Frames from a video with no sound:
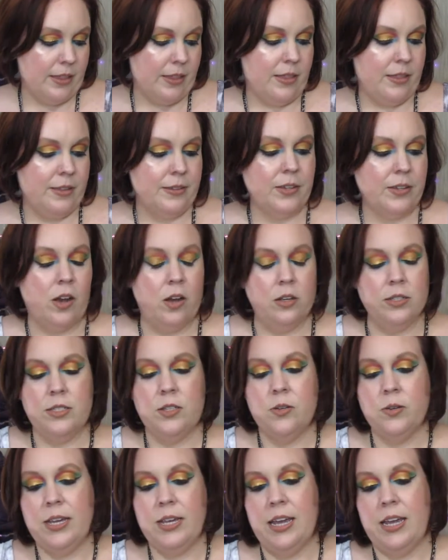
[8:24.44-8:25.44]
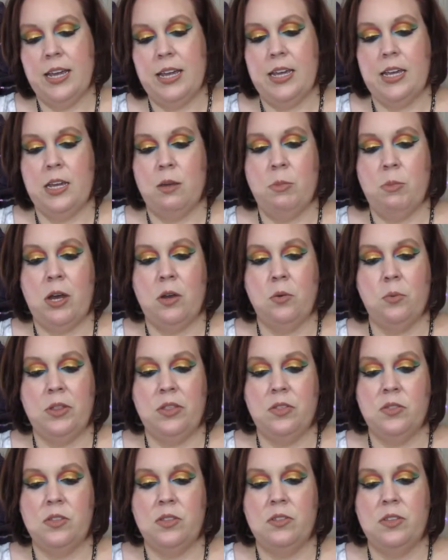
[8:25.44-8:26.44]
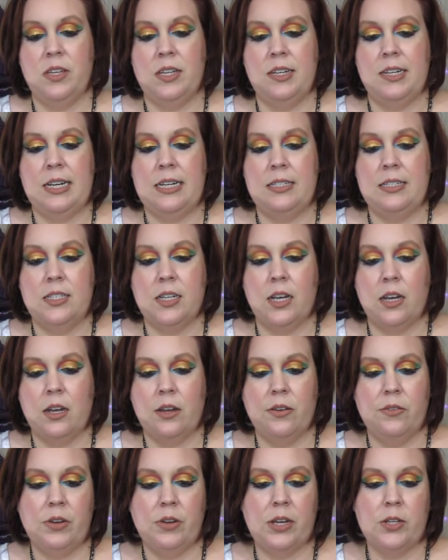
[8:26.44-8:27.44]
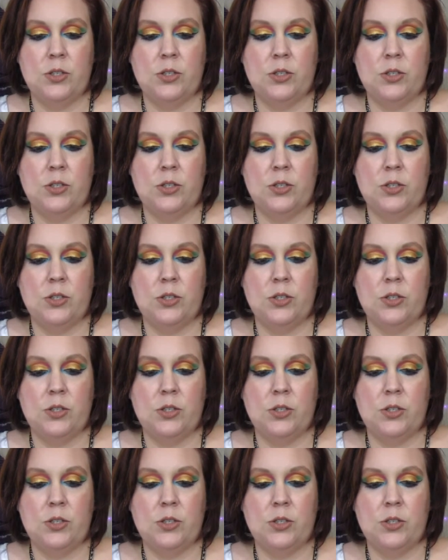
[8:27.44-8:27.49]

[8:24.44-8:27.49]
This also came with the Dove